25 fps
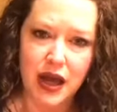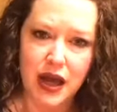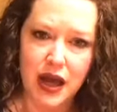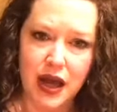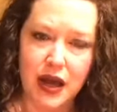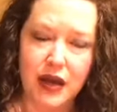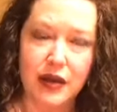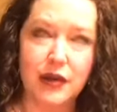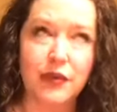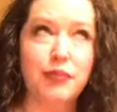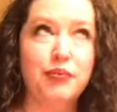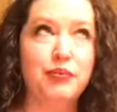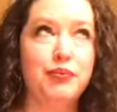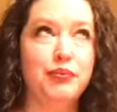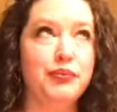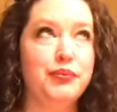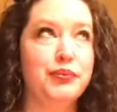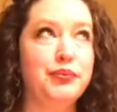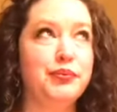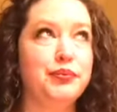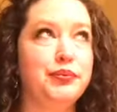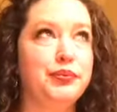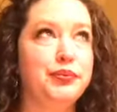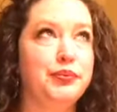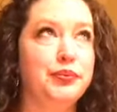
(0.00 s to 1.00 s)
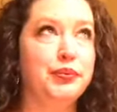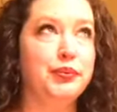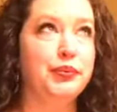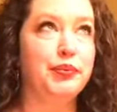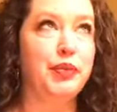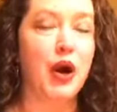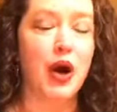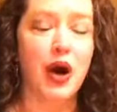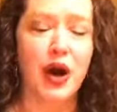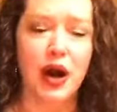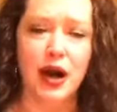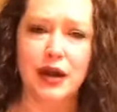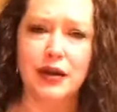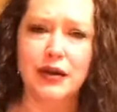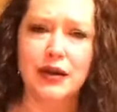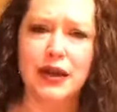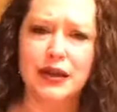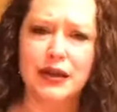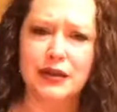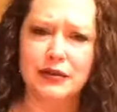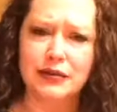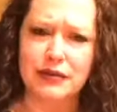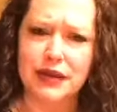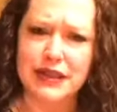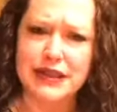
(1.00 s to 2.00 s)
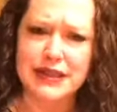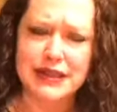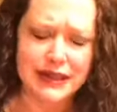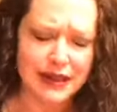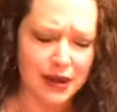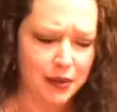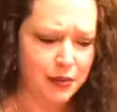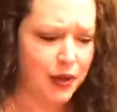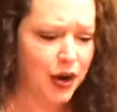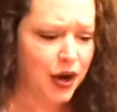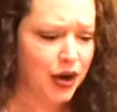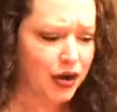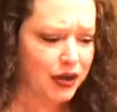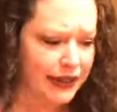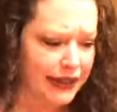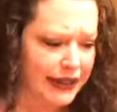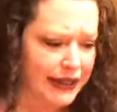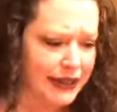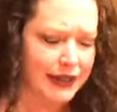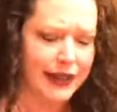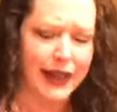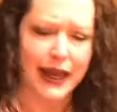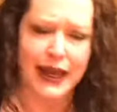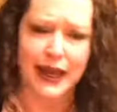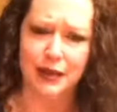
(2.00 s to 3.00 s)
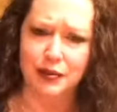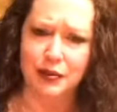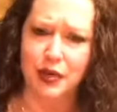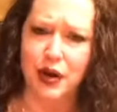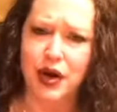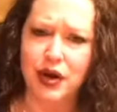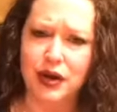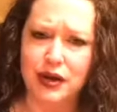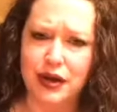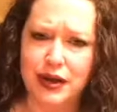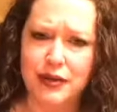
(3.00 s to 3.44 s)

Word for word: a, bar, a let's see, a barley clay, a, bar,